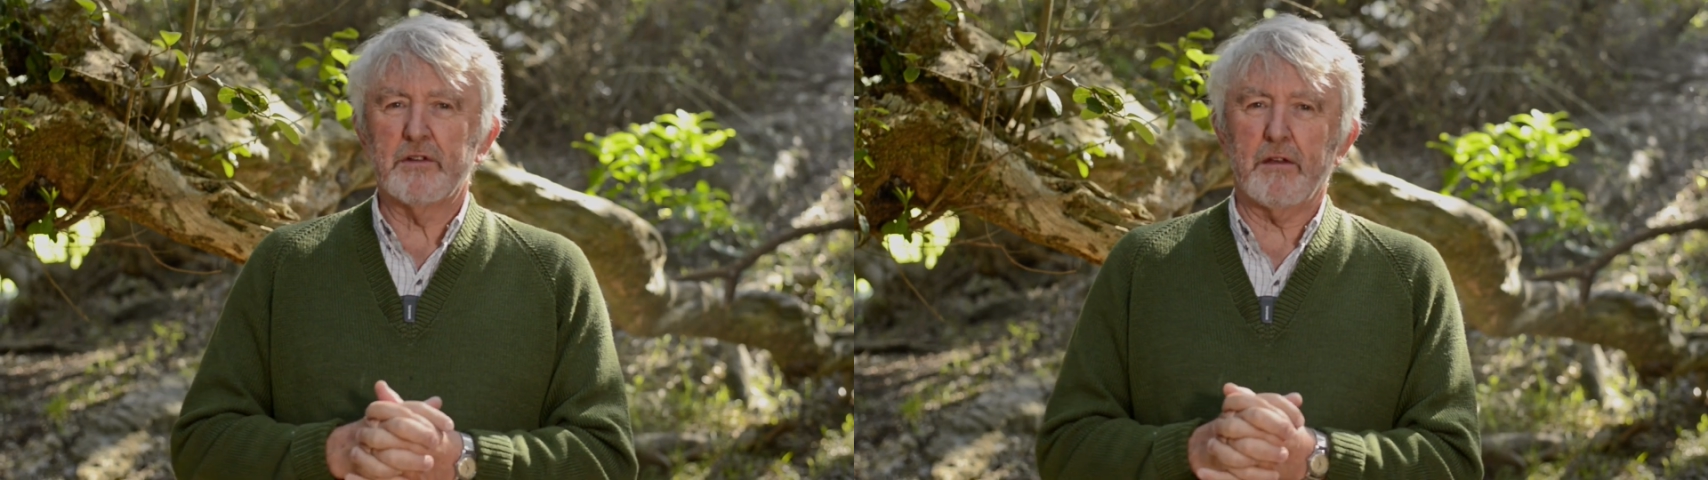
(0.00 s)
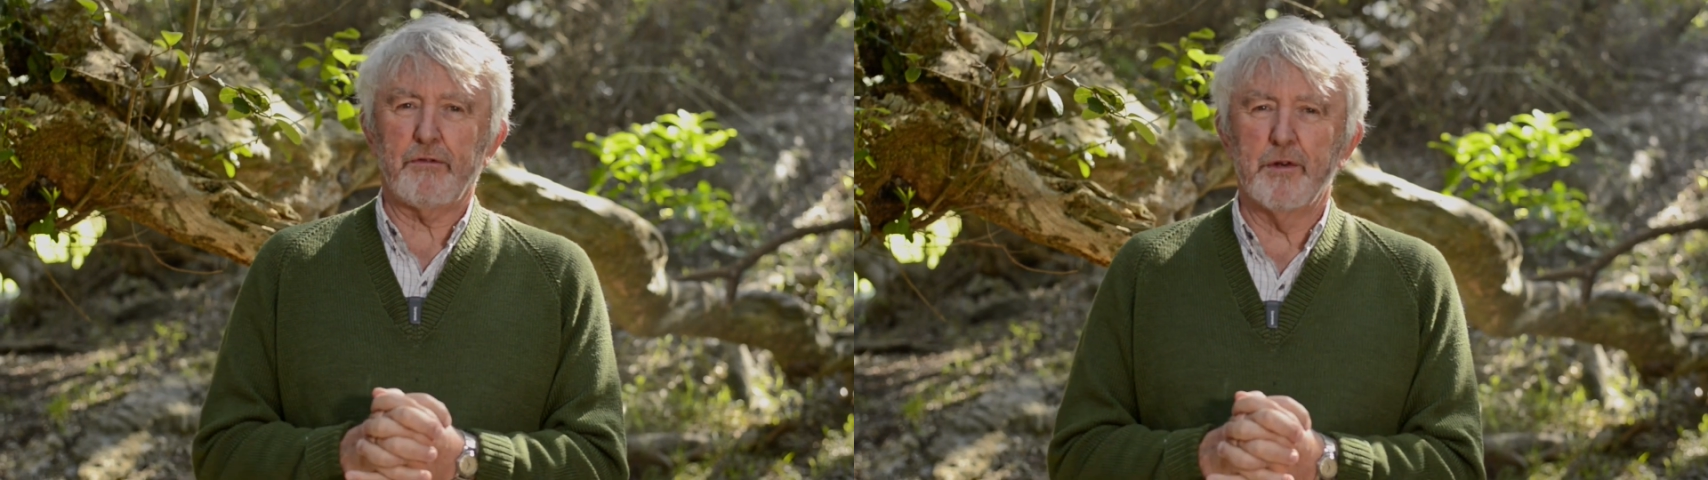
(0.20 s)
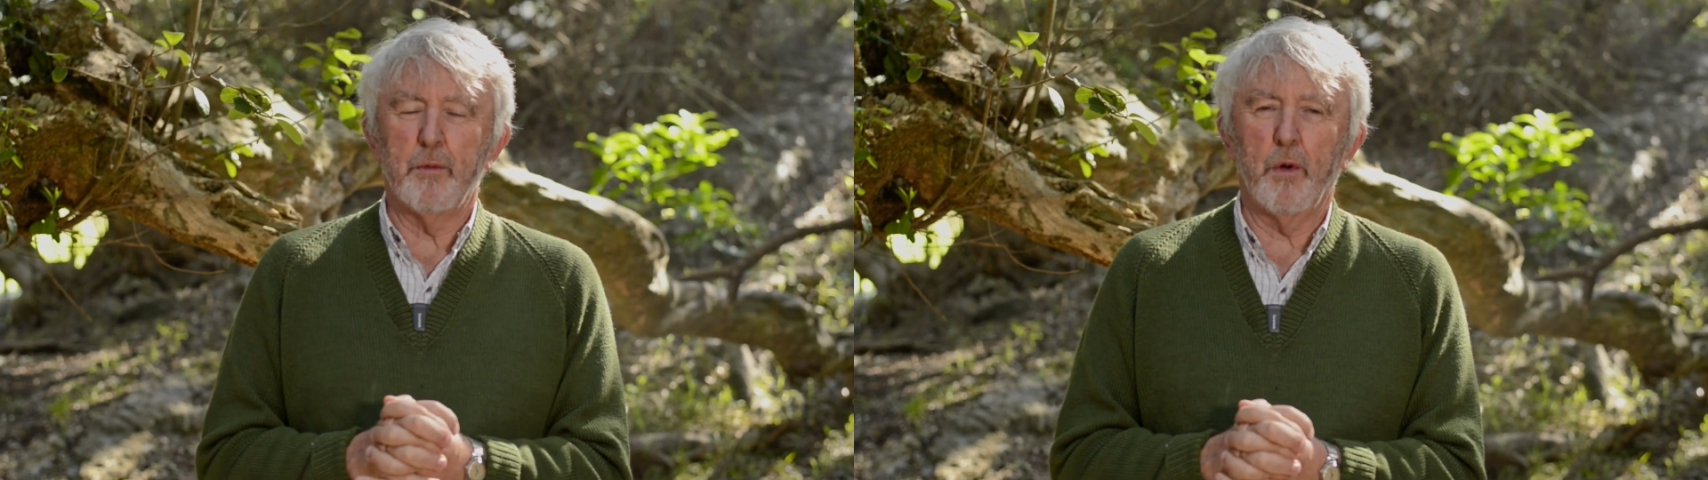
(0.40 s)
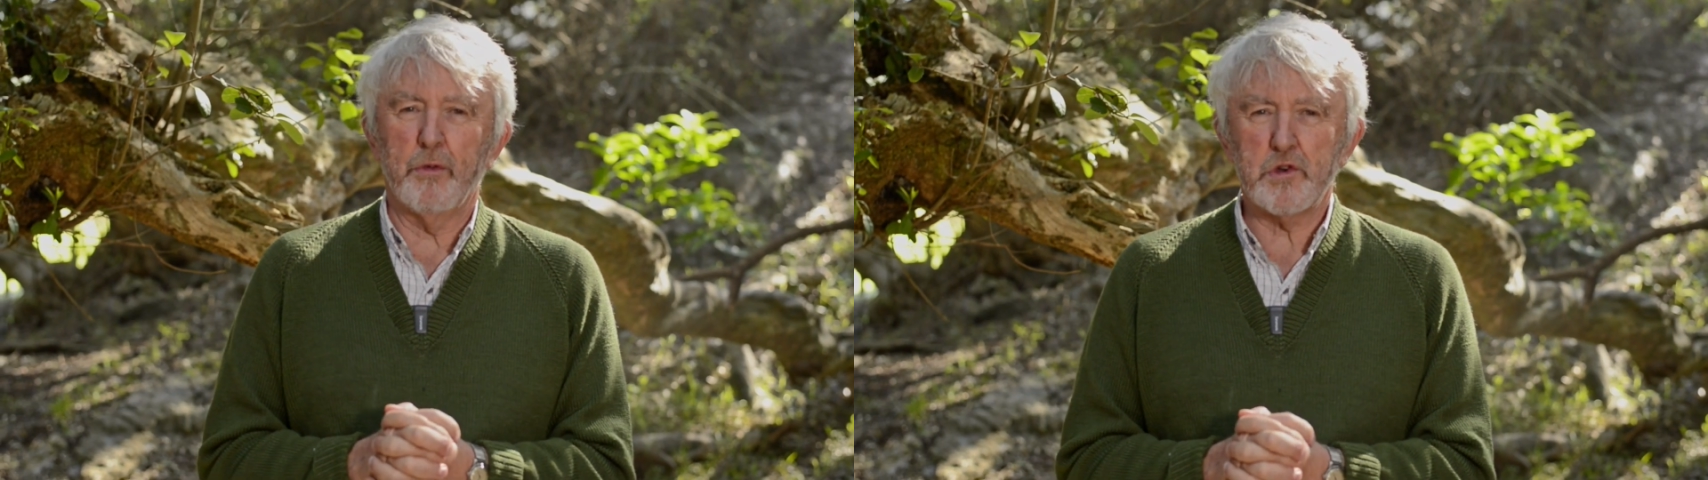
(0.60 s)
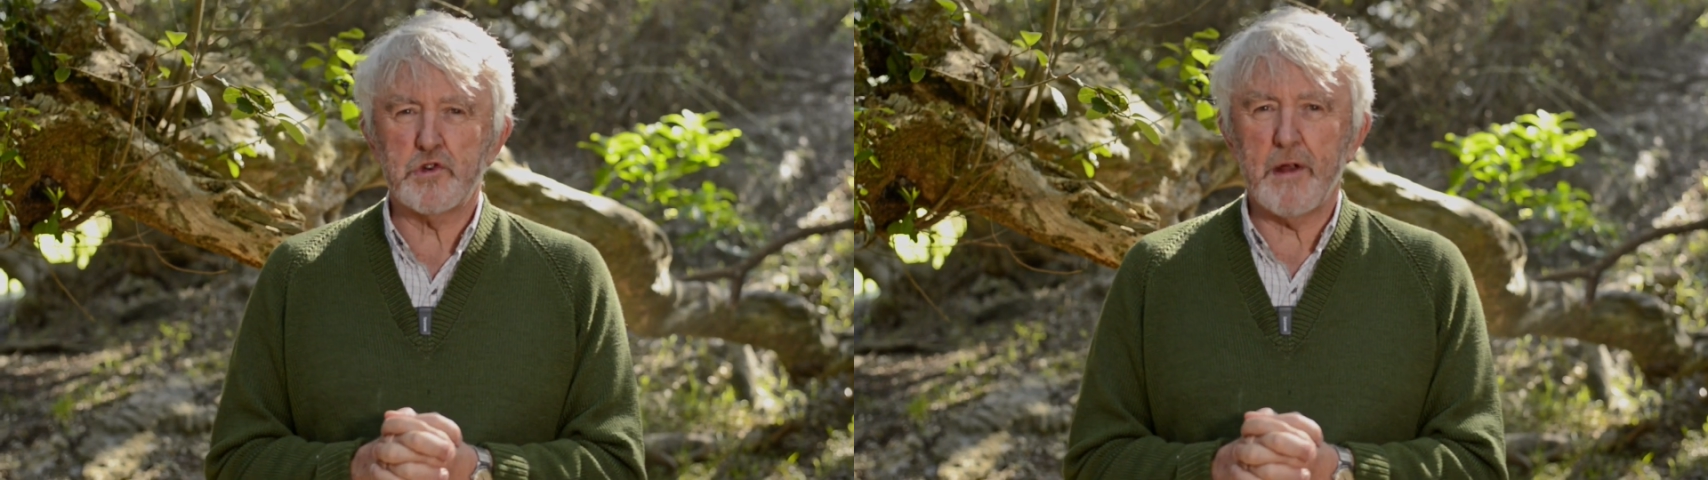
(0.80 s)
us from all
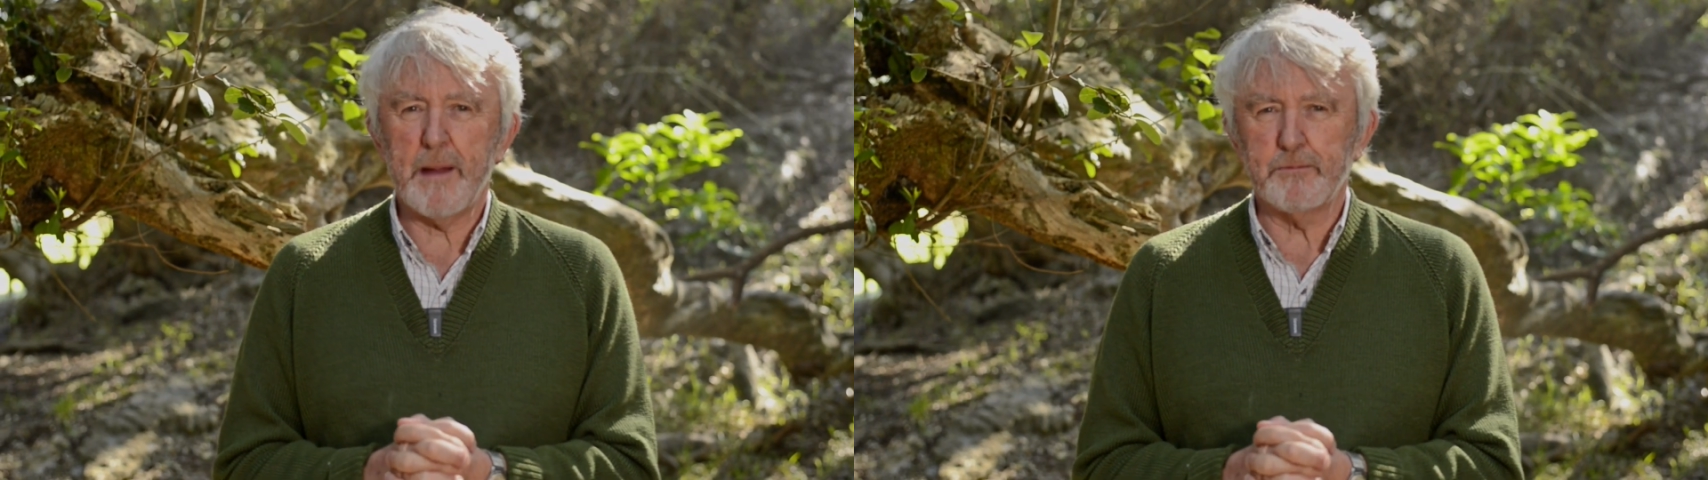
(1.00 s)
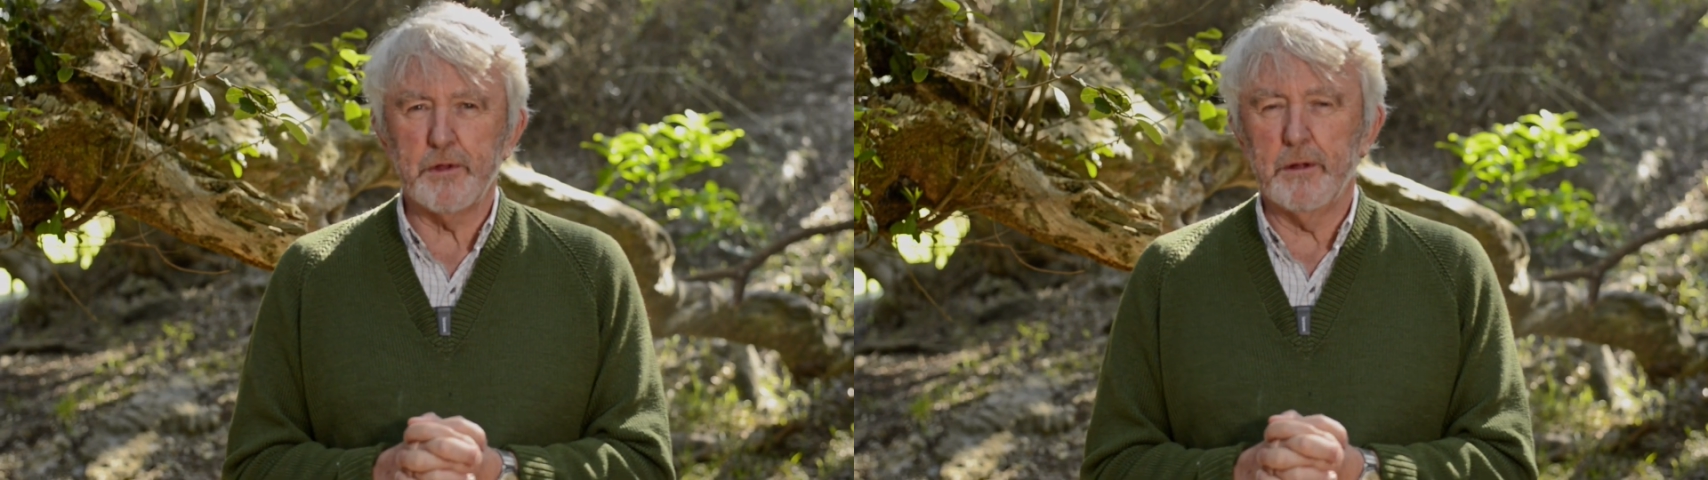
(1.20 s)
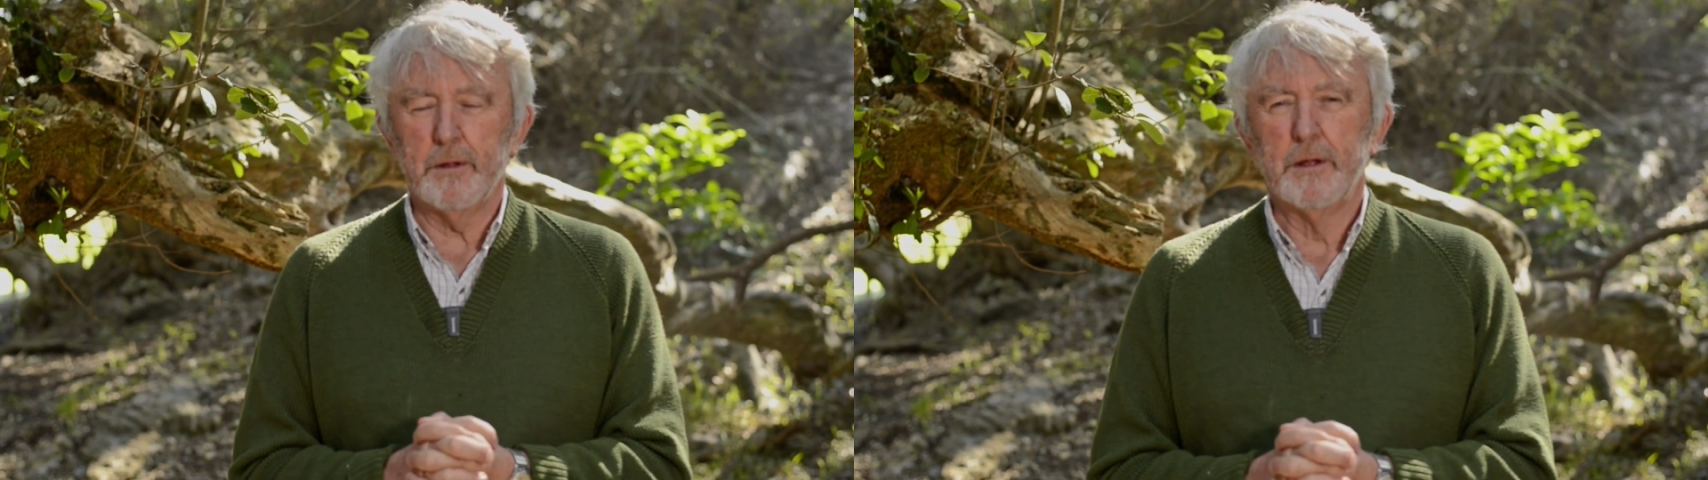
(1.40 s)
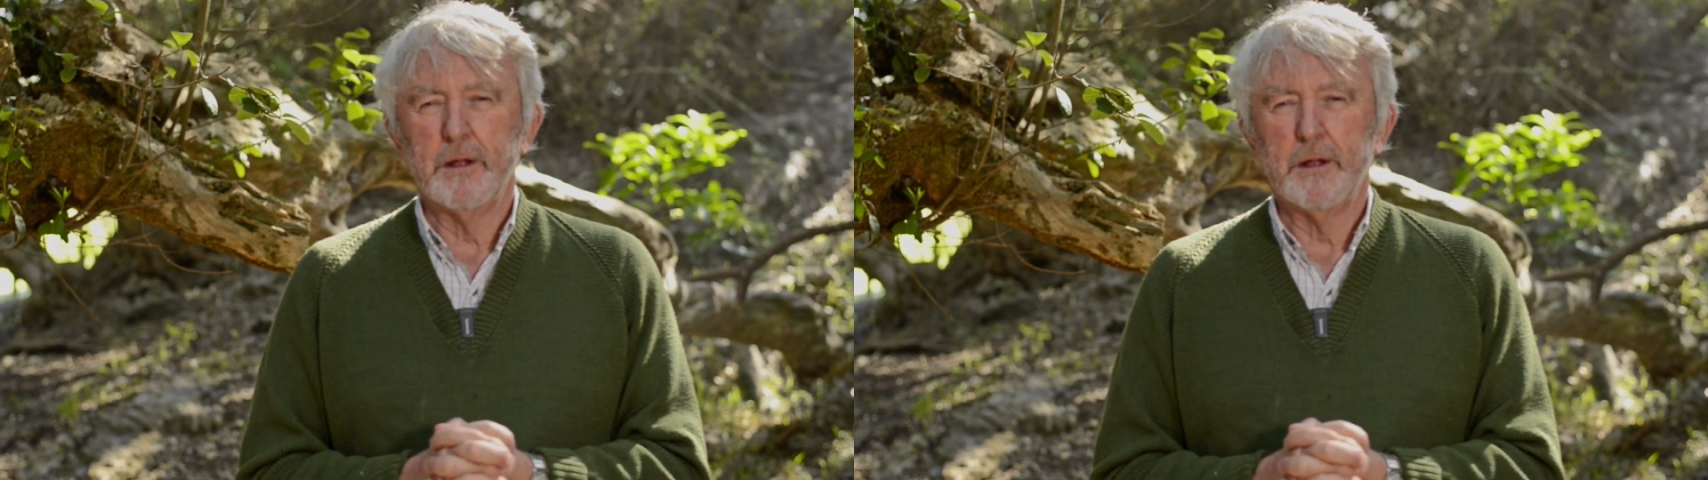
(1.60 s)
the shrapnel.